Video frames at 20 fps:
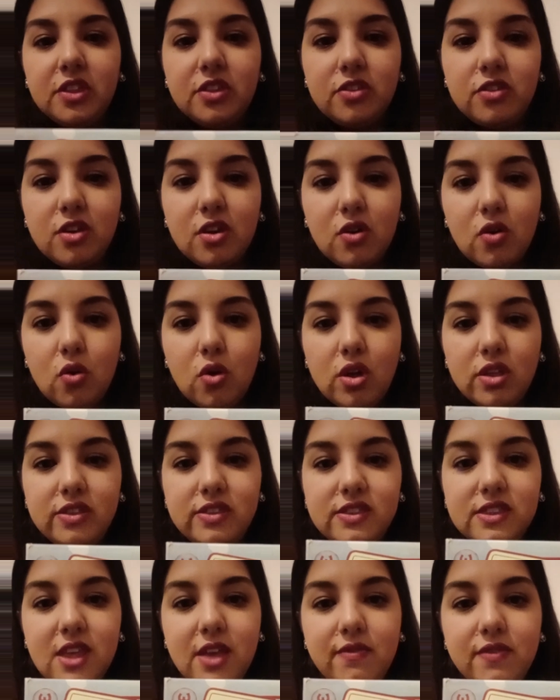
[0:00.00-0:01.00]
So
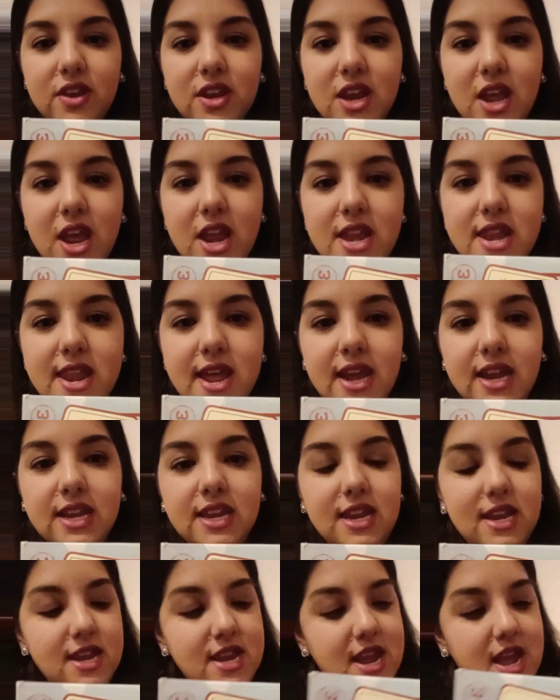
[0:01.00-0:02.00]

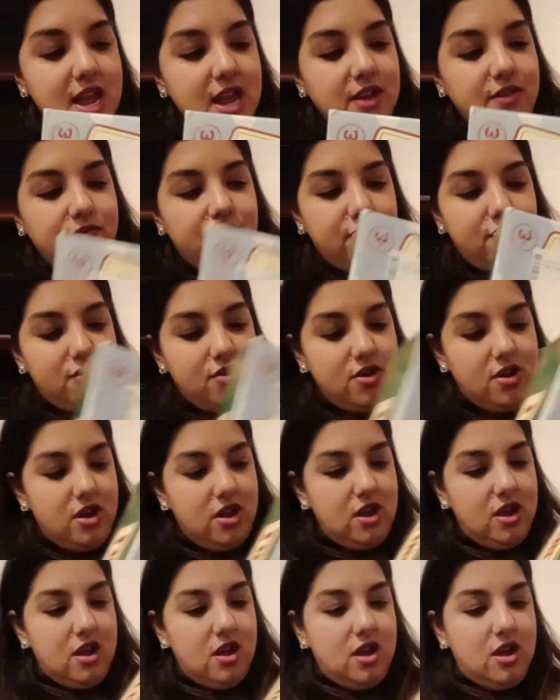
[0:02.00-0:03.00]
$7.99 for
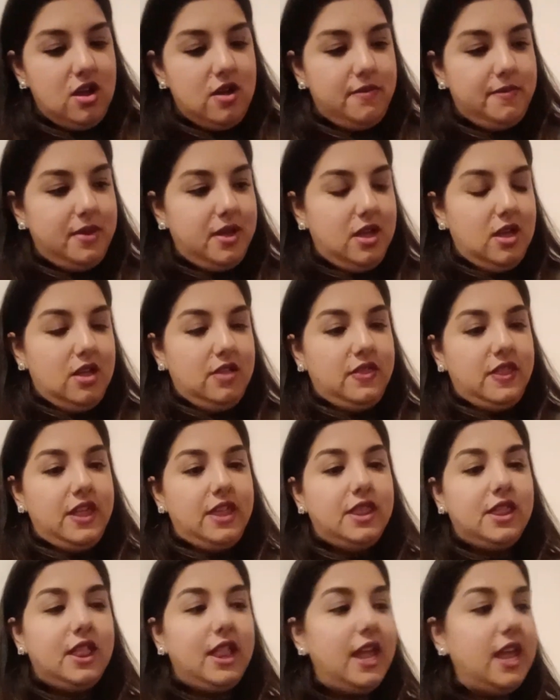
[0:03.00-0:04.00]
these
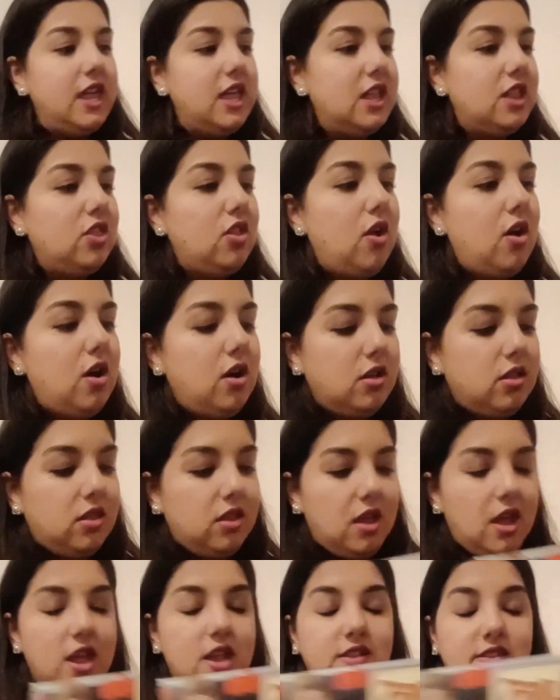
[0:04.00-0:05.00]
Lincoln Logs. It